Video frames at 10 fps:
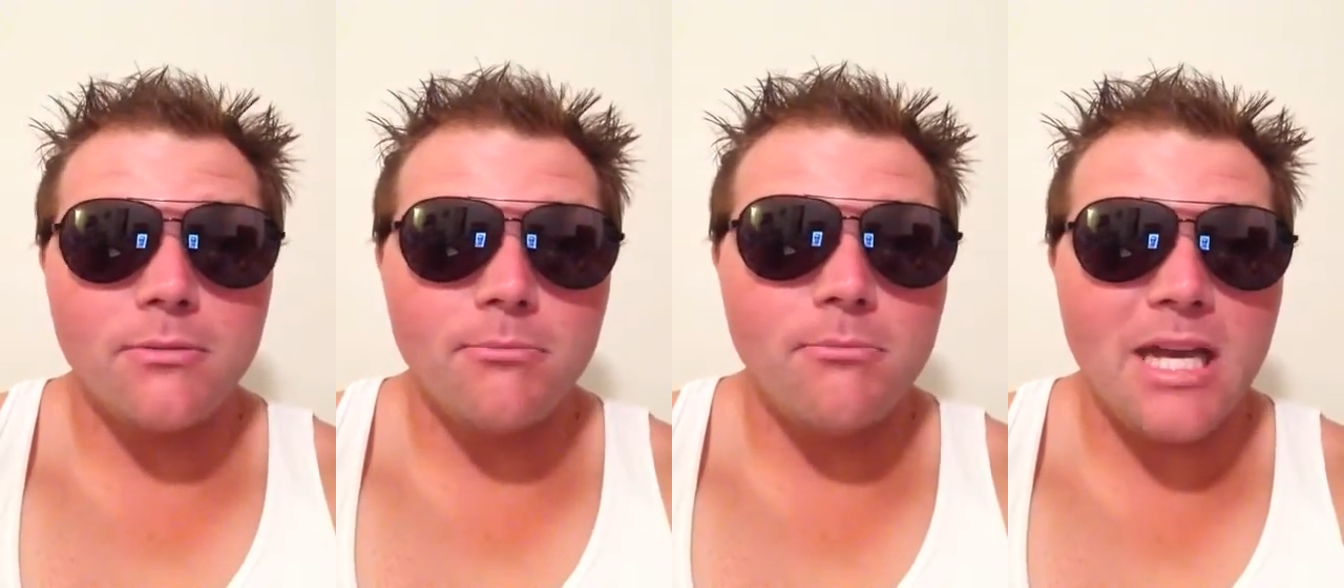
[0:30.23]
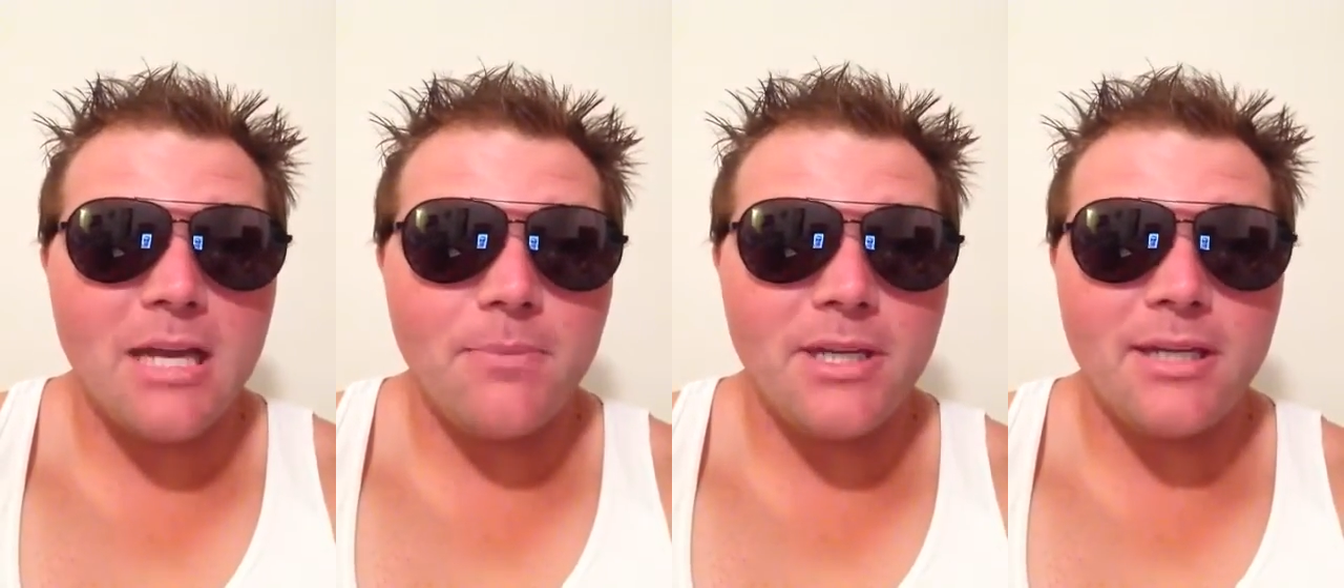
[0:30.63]

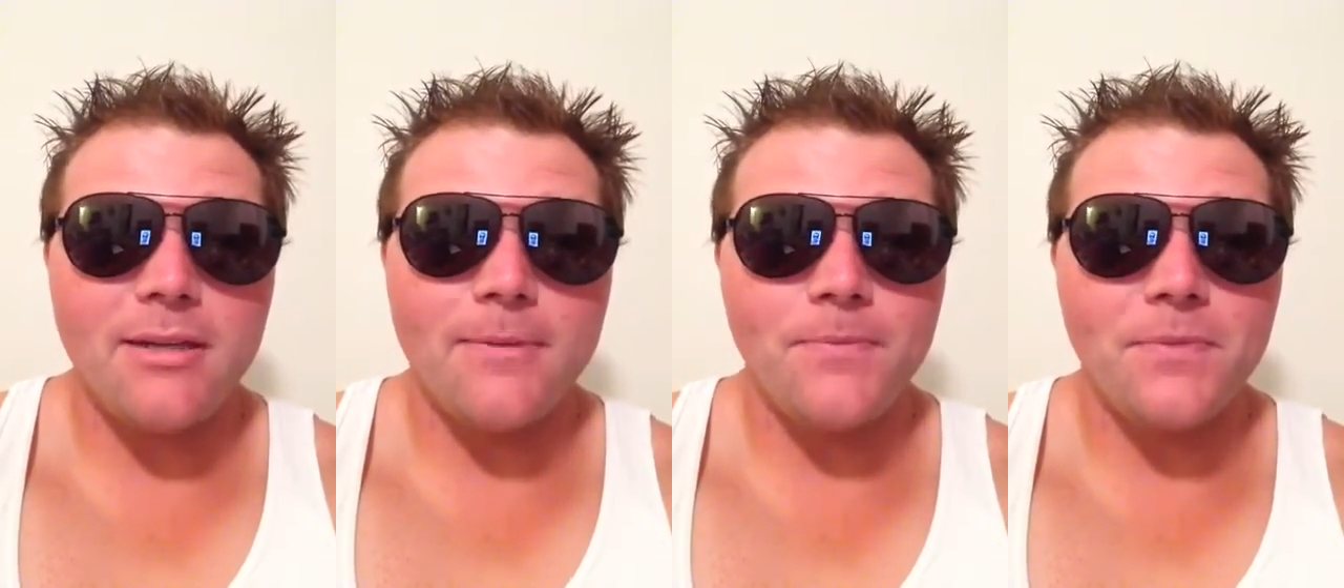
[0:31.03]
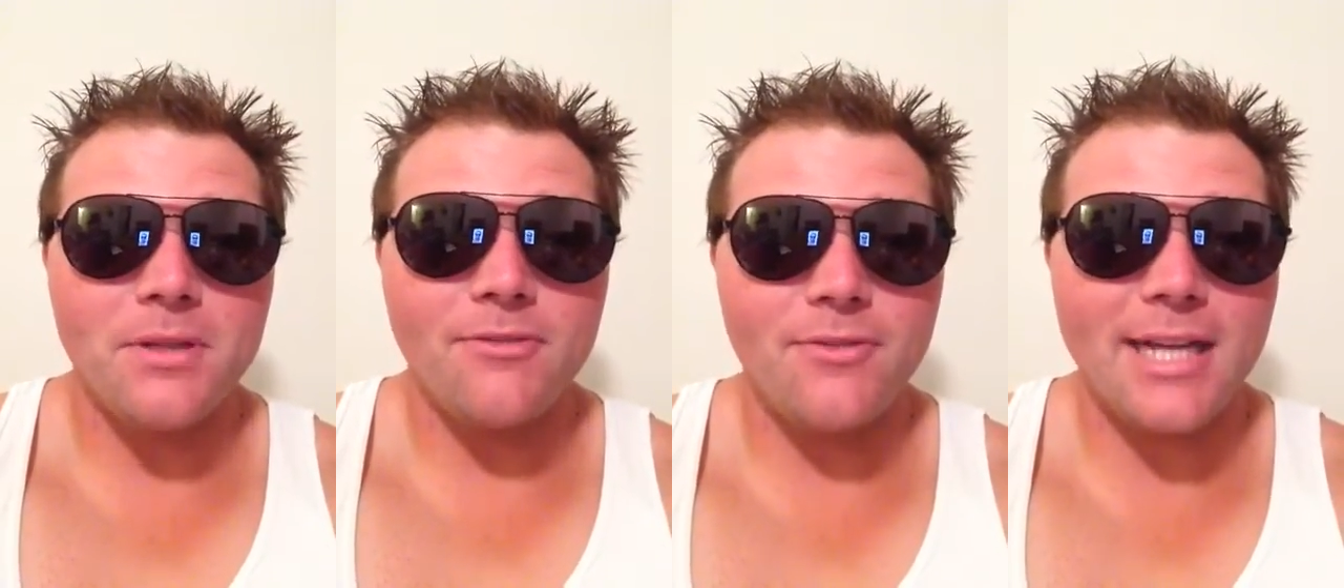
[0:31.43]
maybe
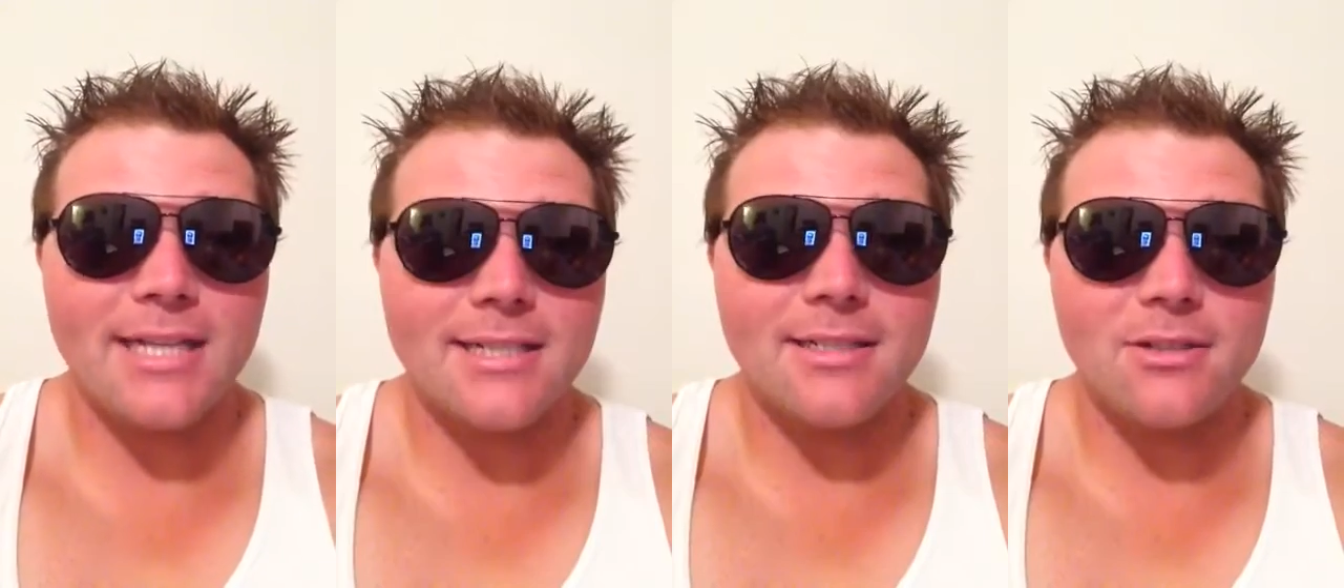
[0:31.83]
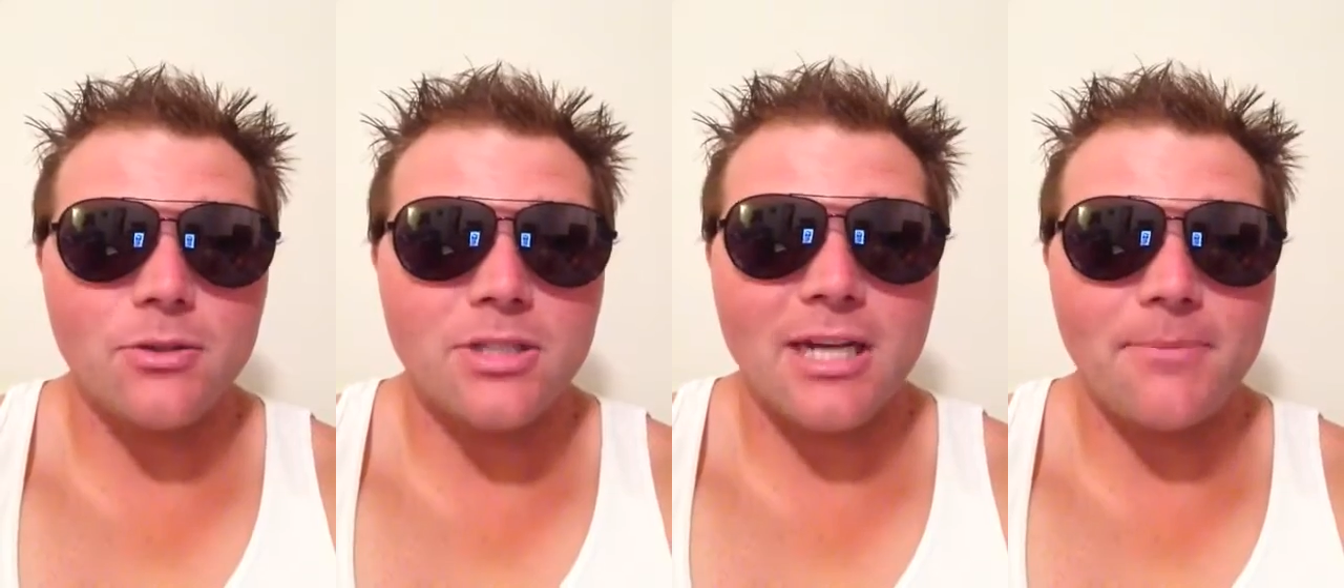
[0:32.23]
flex
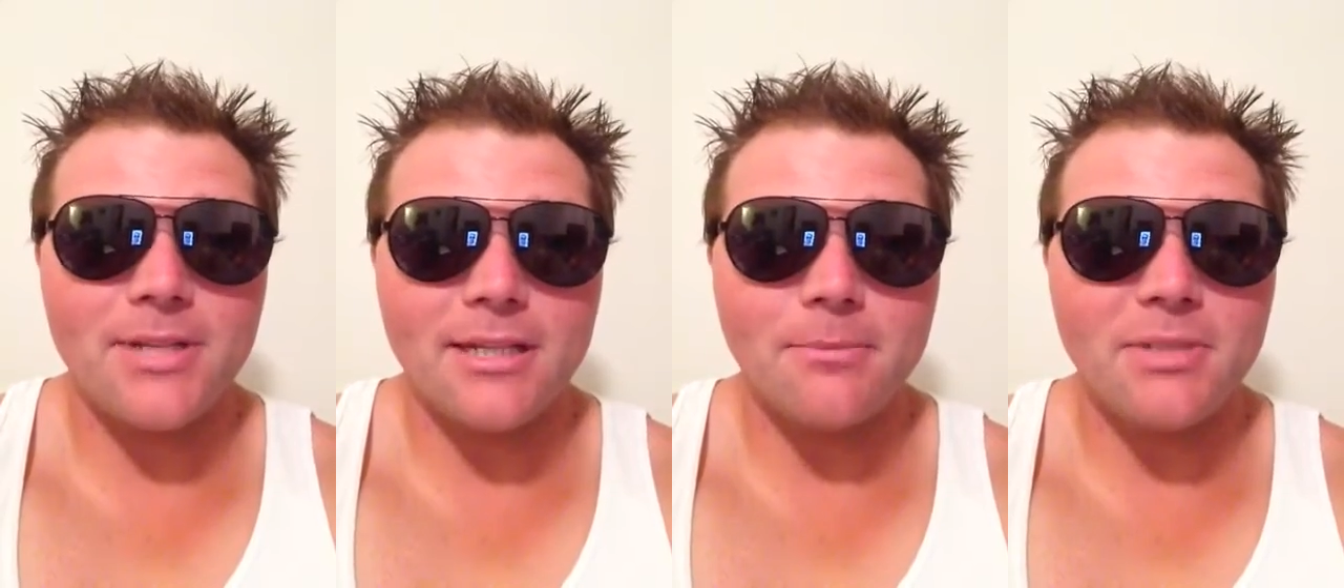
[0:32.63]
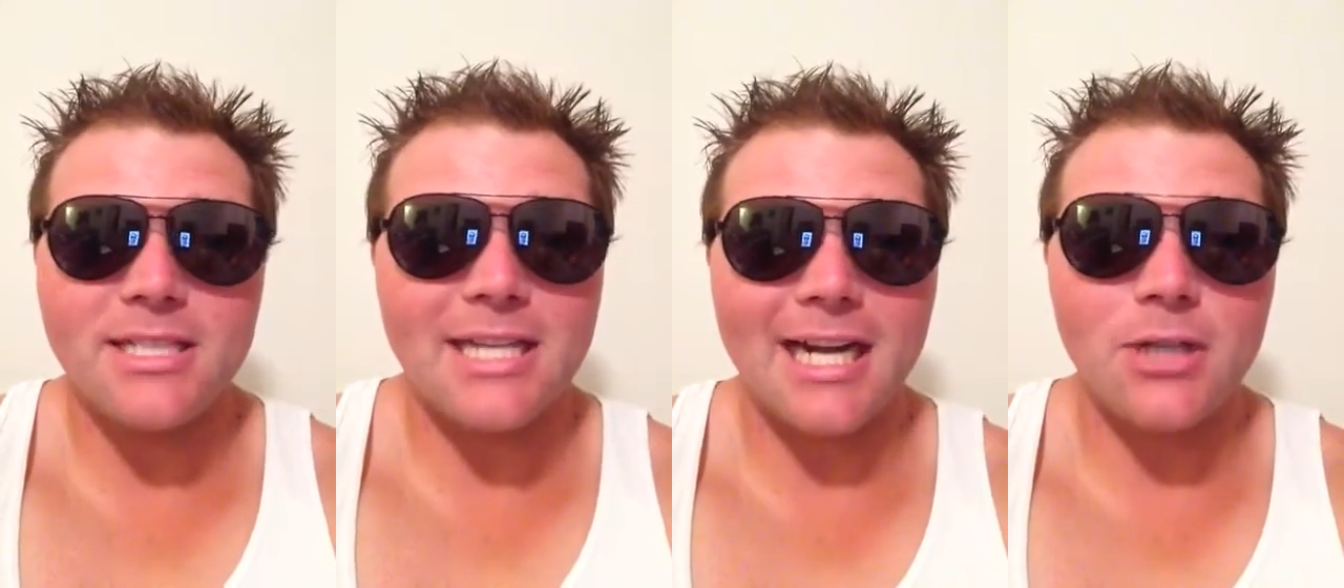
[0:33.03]
or something, but
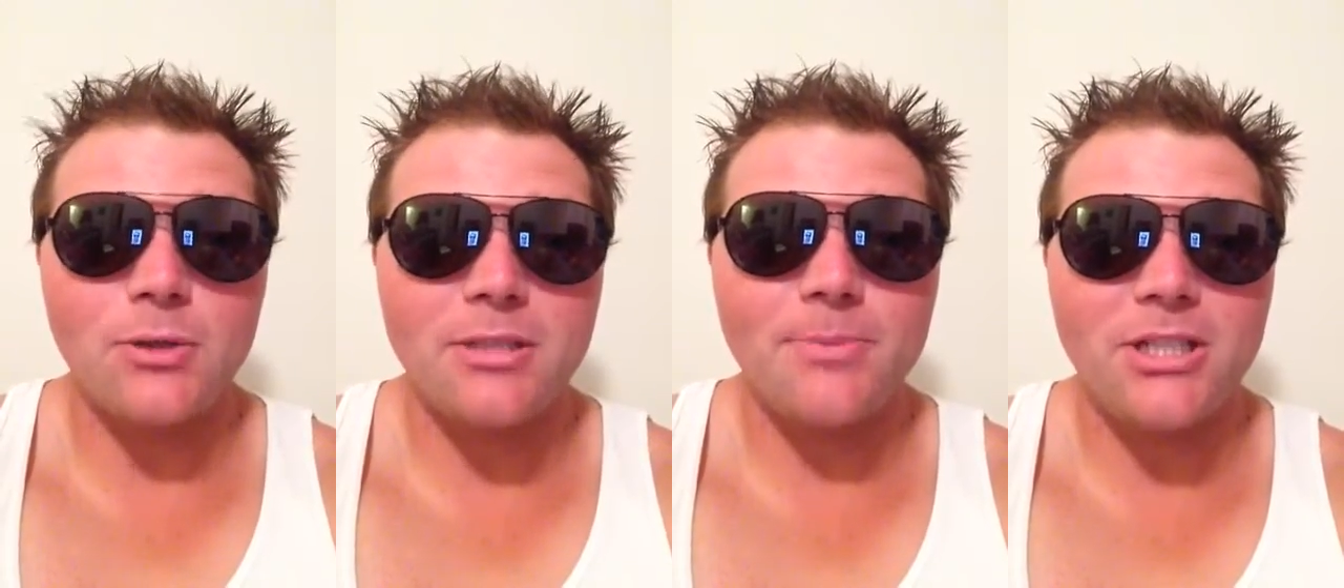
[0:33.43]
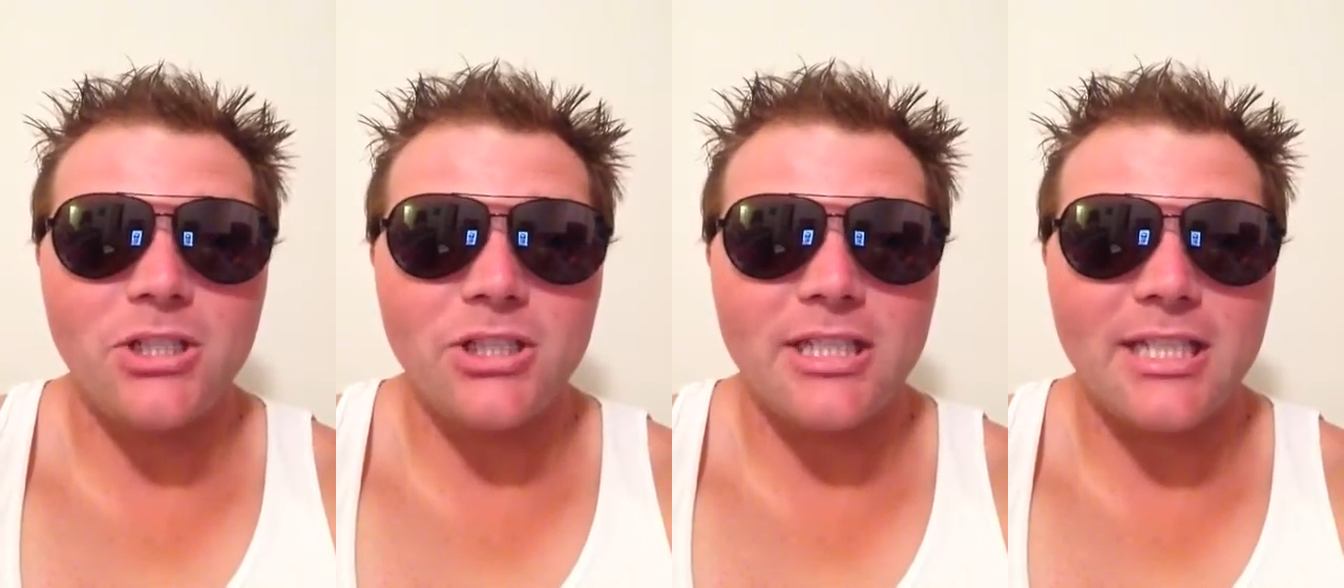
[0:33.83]
it's not going to be
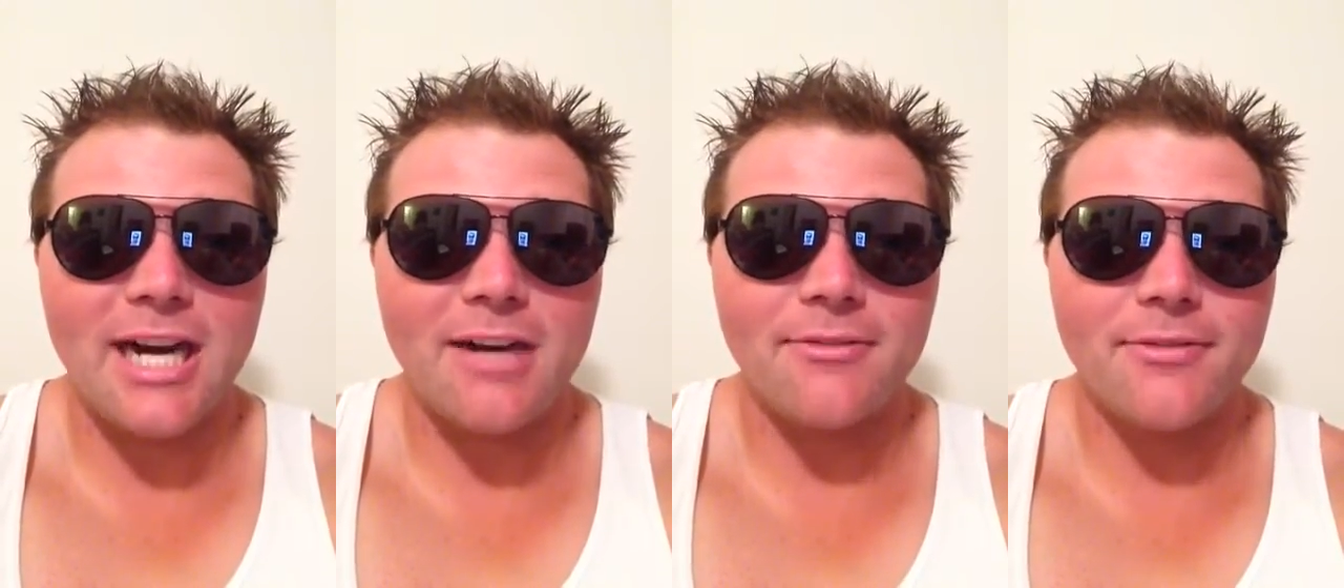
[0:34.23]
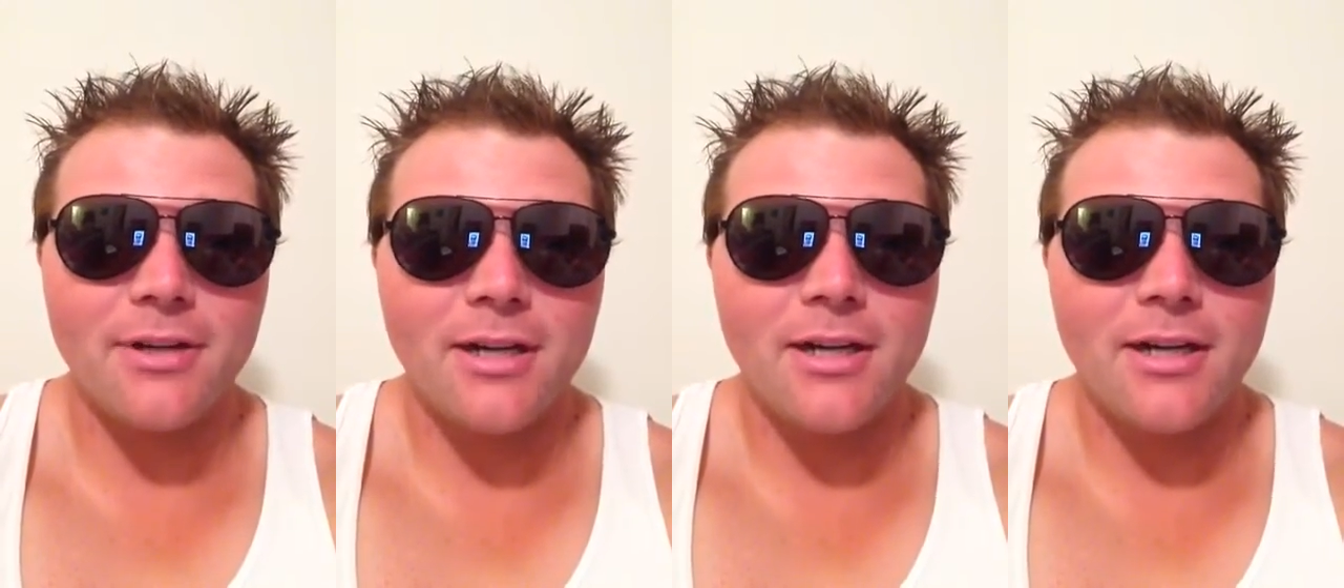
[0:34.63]
good enough.